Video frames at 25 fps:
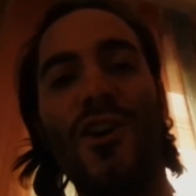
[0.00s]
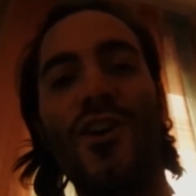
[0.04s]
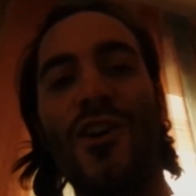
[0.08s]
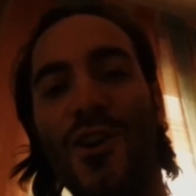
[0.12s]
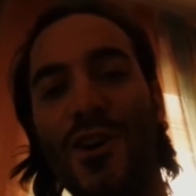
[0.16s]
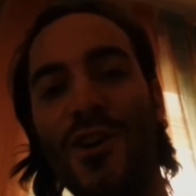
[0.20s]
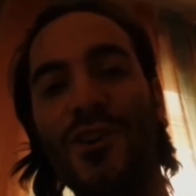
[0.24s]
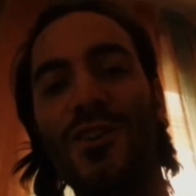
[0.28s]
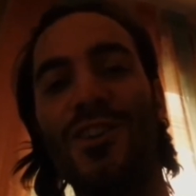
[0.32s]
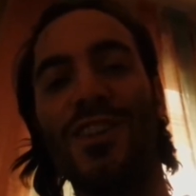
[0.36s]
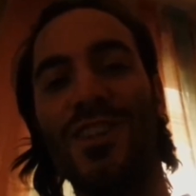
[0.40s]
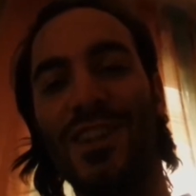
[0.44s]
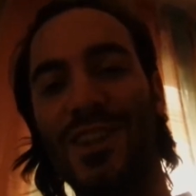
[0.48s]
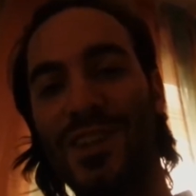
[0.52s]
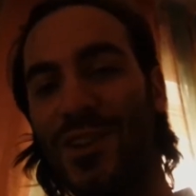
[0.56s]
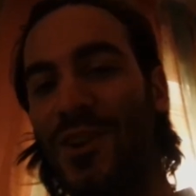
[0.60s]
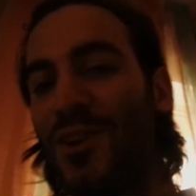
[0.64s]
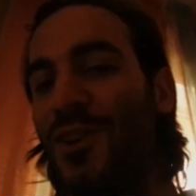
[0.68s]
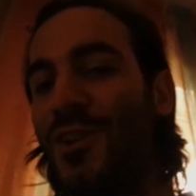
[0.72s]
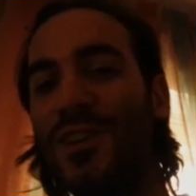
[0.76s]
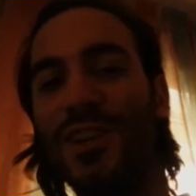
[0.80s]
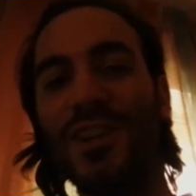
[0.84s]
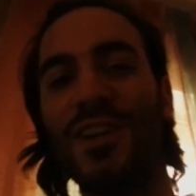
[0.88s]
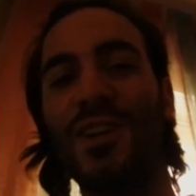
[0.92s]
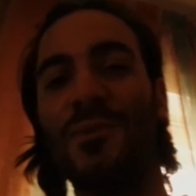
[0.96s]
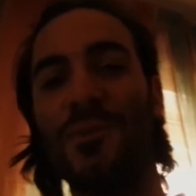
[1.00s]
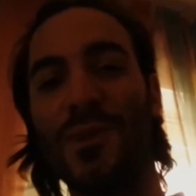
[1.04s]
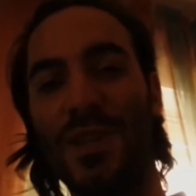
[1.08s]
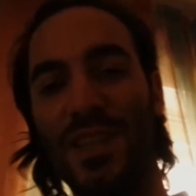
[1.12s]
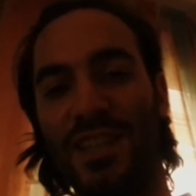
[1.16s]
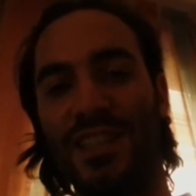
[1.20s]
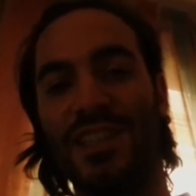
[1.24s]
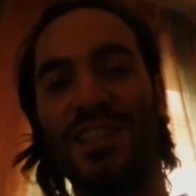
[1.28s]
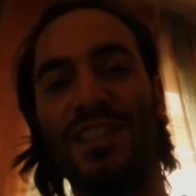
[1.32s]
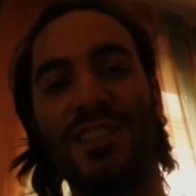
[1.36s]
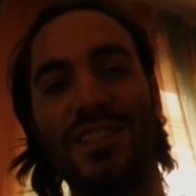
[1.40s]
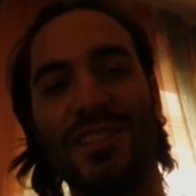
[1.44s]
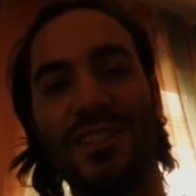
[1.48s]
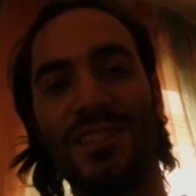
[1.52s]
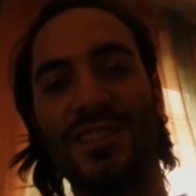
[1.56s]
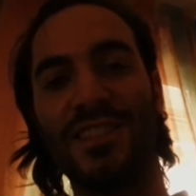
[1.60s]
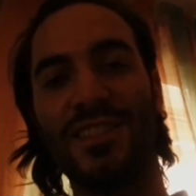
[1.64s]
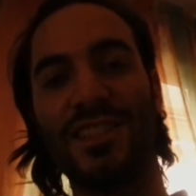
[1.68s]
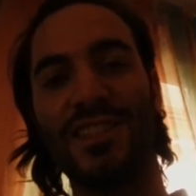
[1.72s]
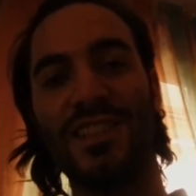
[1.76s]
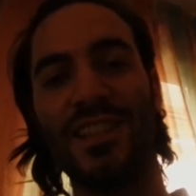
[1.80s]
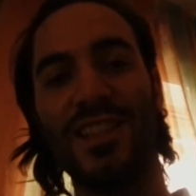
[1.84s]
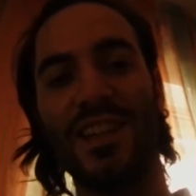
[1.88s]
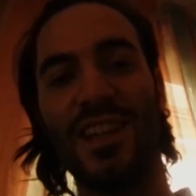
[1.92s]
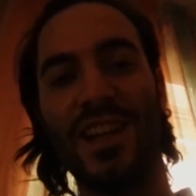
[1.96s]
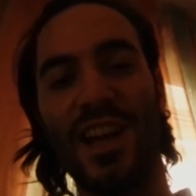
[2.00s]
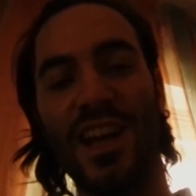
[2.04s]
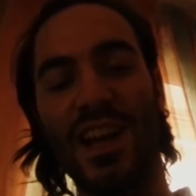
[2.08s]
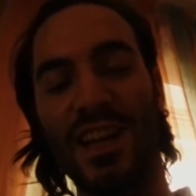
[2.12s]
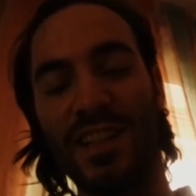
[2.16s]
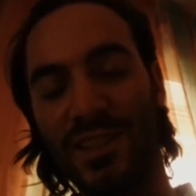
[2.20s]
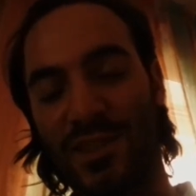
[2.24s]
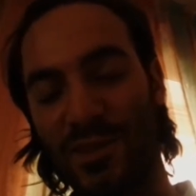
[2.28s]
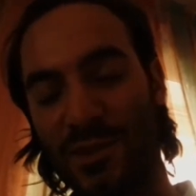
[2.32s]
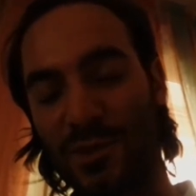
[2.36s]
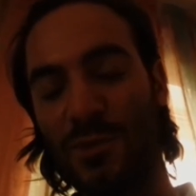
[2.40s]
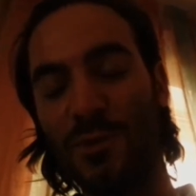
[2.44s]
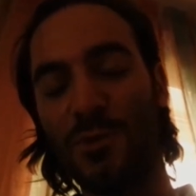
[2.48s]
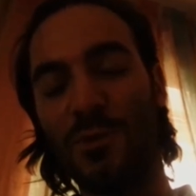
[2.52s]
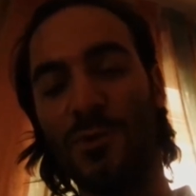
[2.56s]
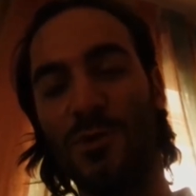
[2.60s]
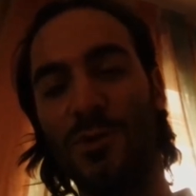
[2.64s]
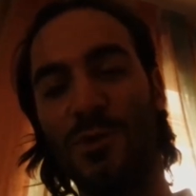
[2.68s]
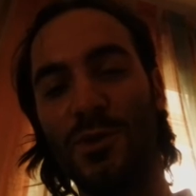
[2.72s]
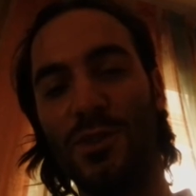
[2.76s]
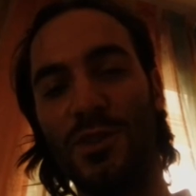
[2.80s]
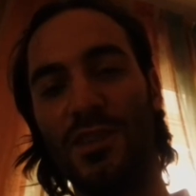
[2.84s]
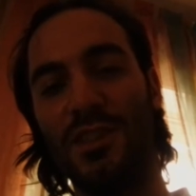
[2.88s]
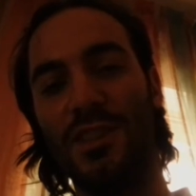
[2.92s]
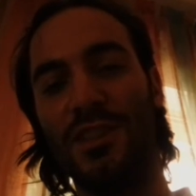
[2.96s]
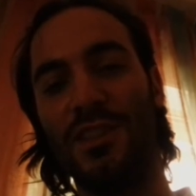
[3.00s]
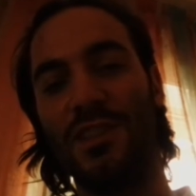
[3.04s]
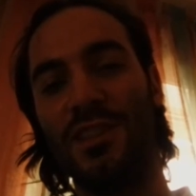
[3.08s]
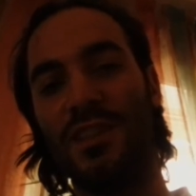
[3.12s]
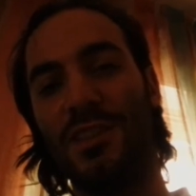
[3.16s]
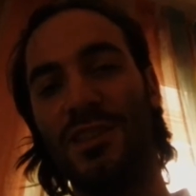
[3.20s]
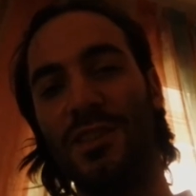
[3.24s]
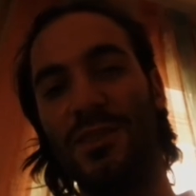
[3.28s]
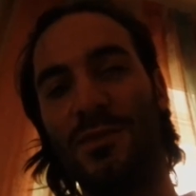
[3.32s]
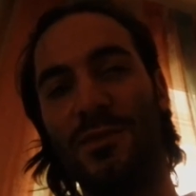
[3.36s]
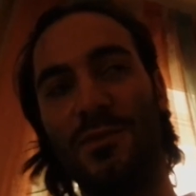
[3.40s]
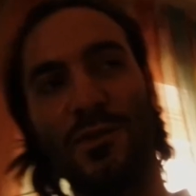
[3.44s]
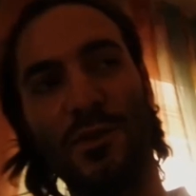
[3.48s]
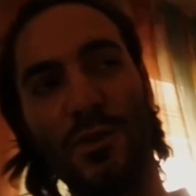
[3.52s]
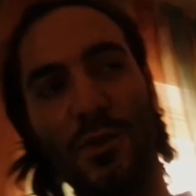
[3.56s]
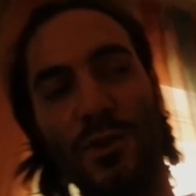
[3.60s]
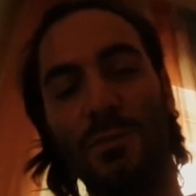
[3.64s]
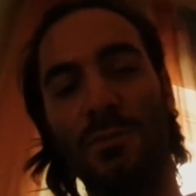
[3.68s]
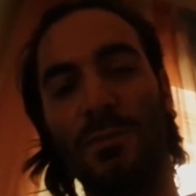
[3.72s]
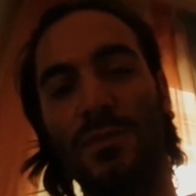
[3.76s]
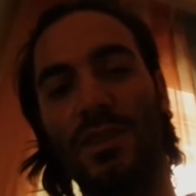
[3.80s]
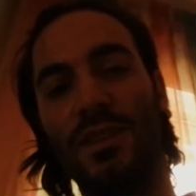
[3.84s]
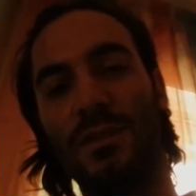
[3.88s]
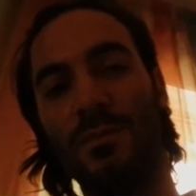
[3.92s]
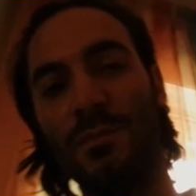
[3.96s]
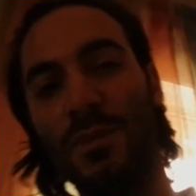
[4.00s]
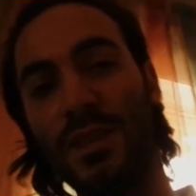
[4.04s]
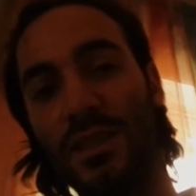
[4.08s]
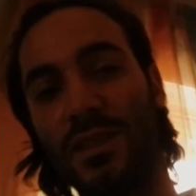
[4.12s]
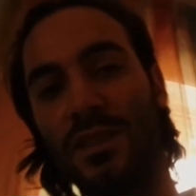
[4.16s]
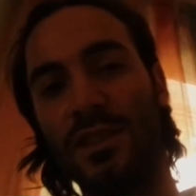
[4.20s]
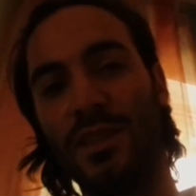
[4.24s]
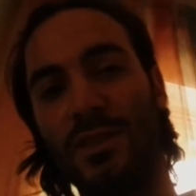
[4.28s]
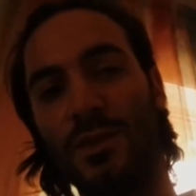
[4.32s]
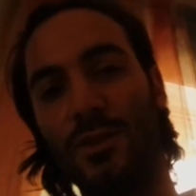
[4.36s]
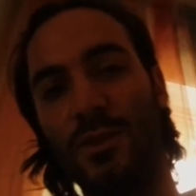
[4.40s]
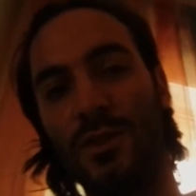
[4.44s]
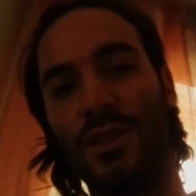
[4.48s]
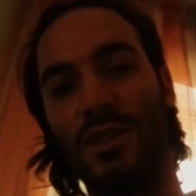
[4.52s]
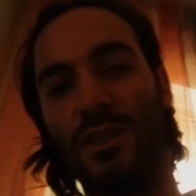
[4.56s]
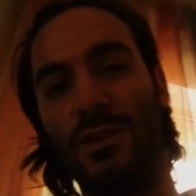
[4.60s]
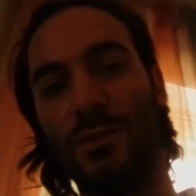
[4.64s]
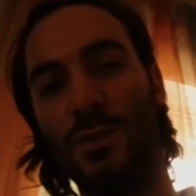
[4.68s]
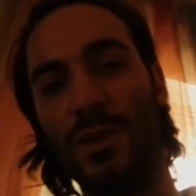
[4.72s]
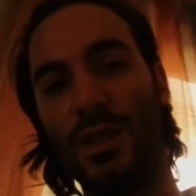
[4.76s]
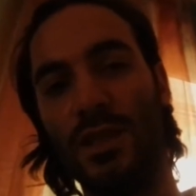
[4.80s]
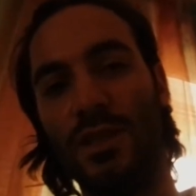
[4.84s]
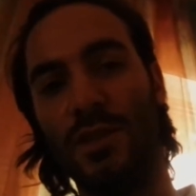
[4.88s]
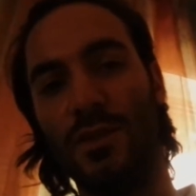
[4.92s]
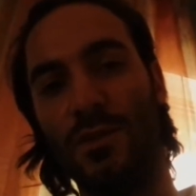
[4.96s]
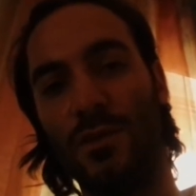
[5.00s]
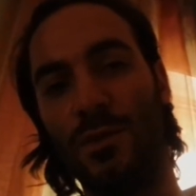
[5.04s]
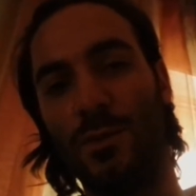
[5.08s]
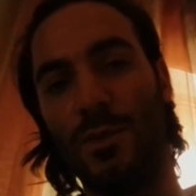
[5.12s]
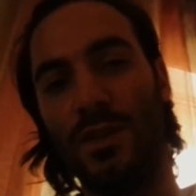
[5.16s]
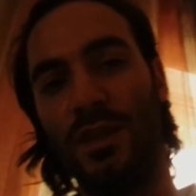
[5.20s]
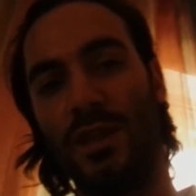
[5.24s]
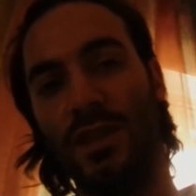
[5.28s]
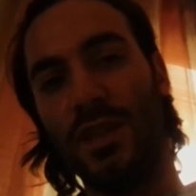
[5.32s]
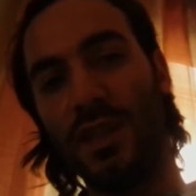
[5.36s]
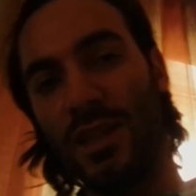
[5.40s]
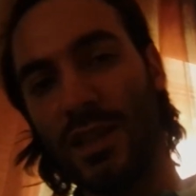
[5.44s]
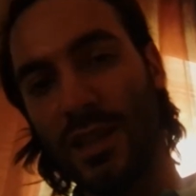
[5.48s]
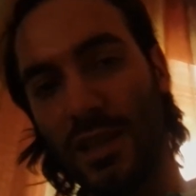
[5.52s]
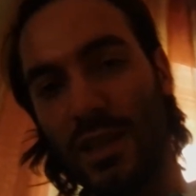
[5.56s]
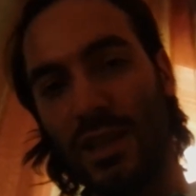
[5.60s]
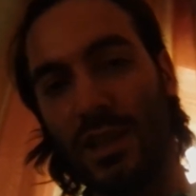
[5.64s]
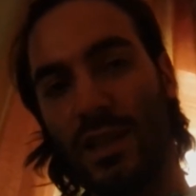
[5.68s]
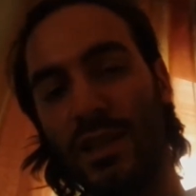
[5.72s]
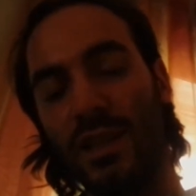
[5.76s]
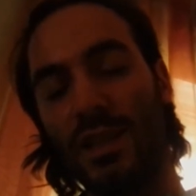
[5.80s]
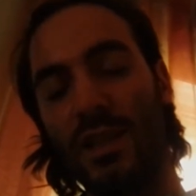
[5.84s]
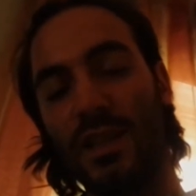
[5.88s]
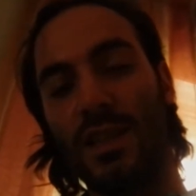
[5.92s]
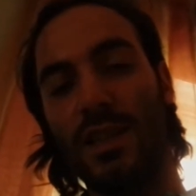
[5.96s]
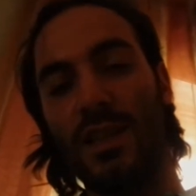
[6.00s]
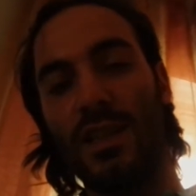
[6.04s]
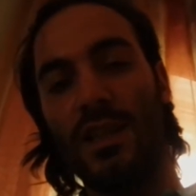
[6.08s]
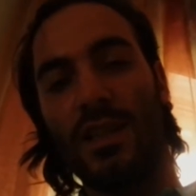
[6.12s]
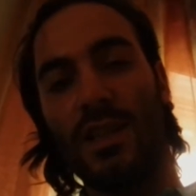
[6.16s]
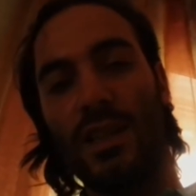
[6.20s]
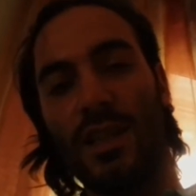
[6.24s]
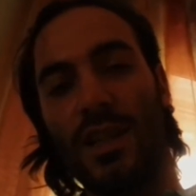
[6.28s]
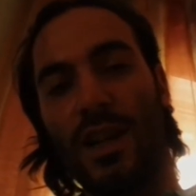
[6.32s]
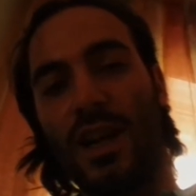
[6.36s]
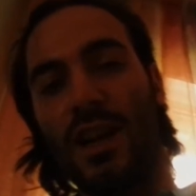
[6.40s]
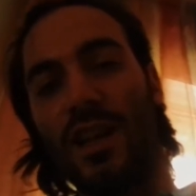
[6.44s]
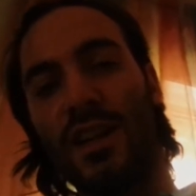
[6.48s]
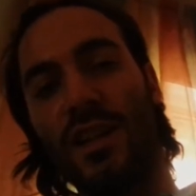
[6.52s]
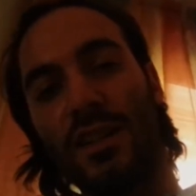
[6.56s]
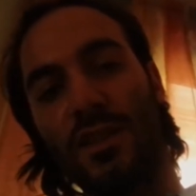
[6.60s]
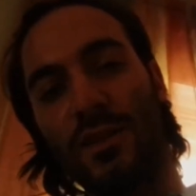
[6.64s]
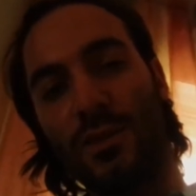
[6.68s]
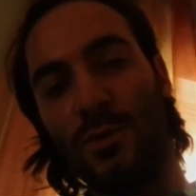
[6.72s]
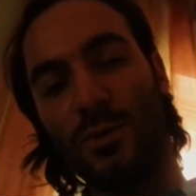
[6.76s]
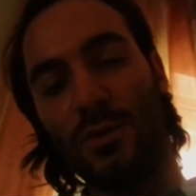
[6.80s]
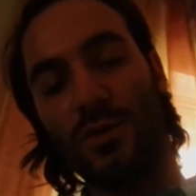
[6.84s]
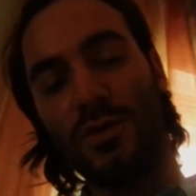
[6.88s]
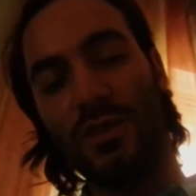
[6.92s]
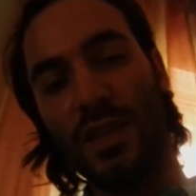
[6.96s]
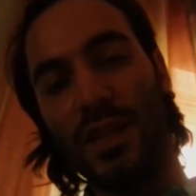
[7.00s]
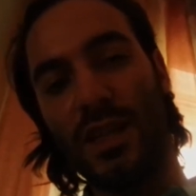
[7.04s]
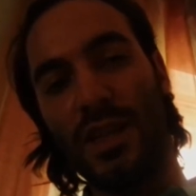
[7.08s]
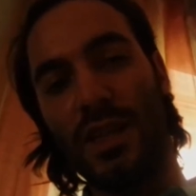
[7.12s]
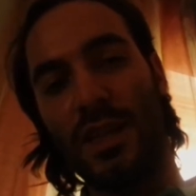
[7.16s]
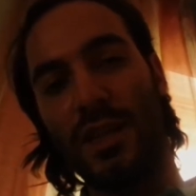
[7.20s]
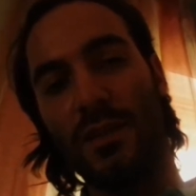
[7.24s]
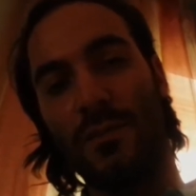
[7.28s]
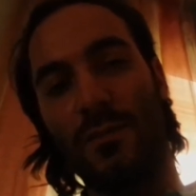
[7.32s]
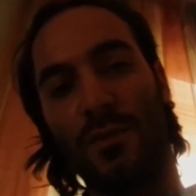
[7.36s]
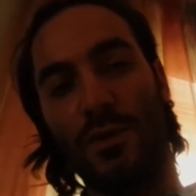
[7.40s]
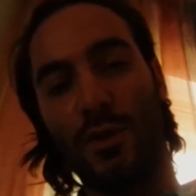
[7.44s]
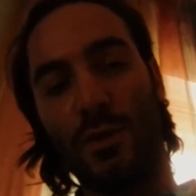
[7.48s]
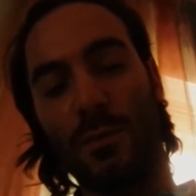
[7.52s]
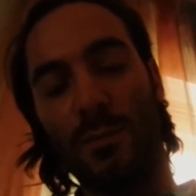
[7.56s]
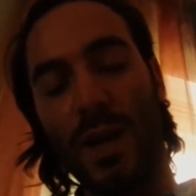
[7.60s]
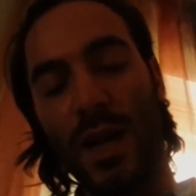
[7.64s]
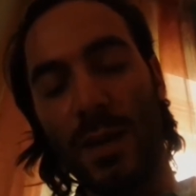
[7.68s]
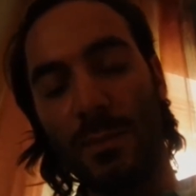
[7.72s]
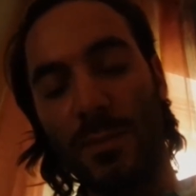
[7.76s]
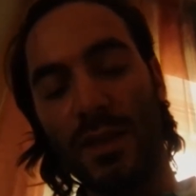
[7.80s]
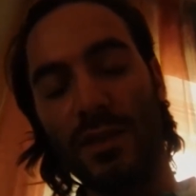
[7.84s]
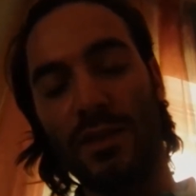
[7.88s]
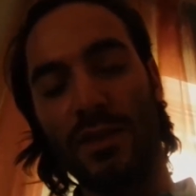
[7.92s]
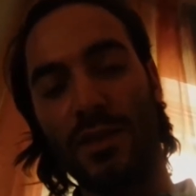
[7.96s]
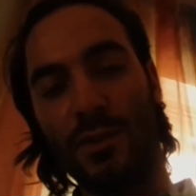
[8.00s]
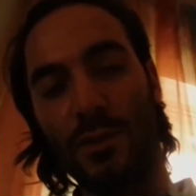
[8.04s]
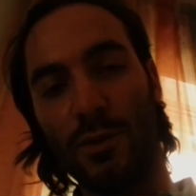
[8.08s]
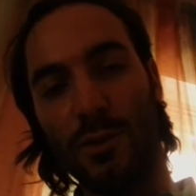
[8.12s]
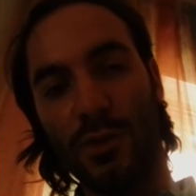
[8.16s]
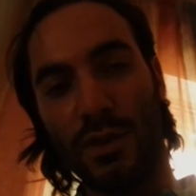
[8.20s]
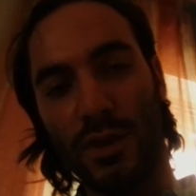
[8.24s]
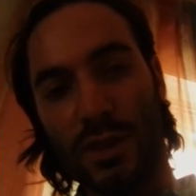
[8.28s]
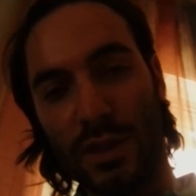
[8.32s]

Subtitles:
all along the way. And so, from the mythical window with colored curtain and from my mythical